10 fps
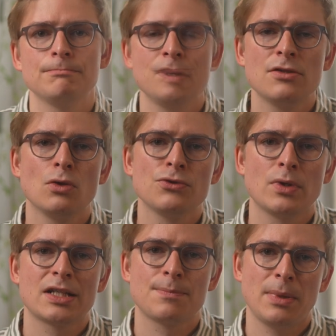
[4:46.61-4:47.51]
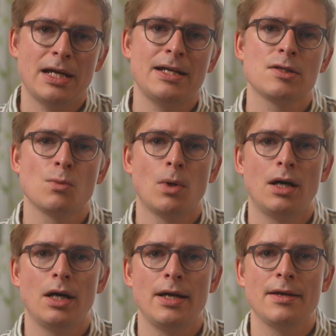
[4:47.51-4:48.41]
This also explains
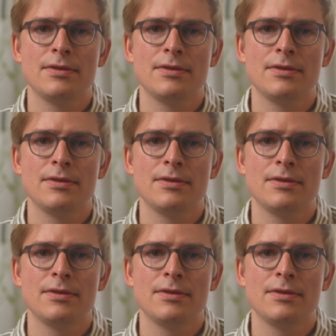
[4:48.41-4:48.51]
why